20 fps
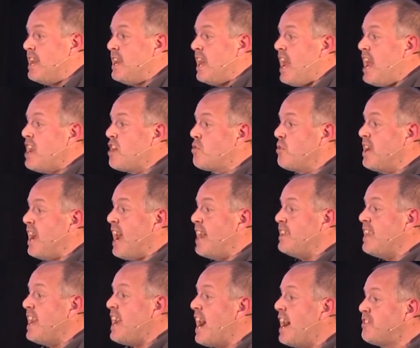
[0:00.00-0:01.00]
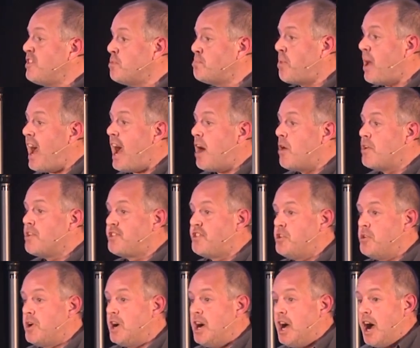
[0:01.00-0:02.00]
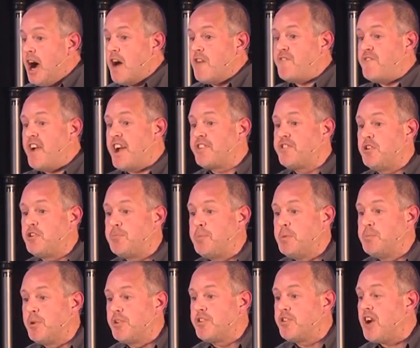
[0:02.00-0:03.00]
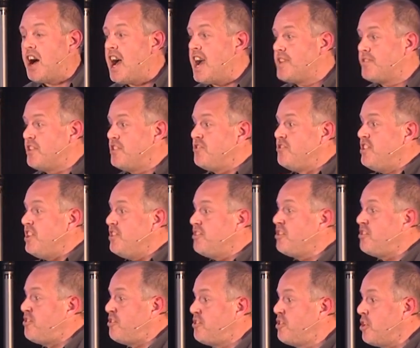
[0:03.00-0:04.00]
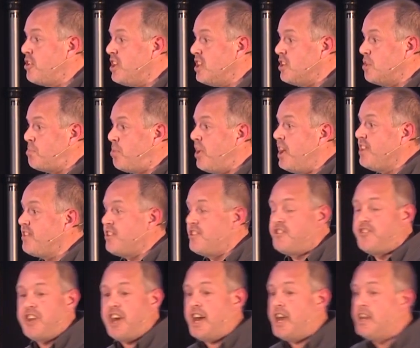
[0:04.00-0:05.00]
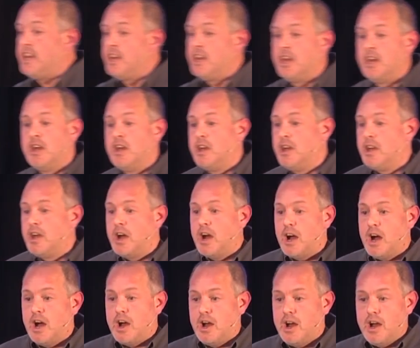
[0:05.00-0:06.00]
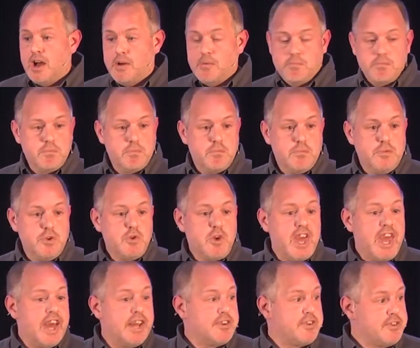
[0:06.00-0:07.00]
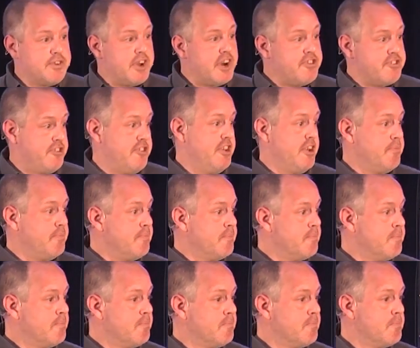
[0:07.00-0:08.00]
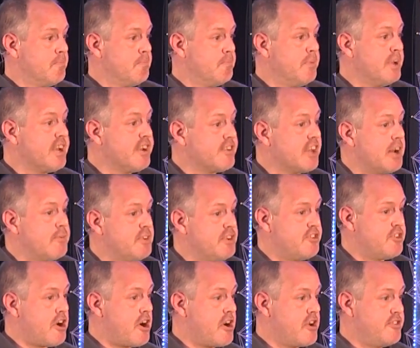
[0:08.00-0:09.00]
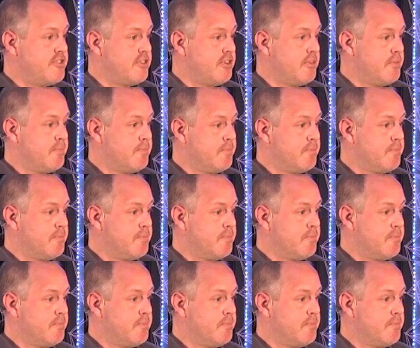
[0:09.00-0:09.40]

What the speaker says: and angry, and they had the power to affect those people's lives. And Jesus stood in the place and said, you can't touch them because I'm in charge.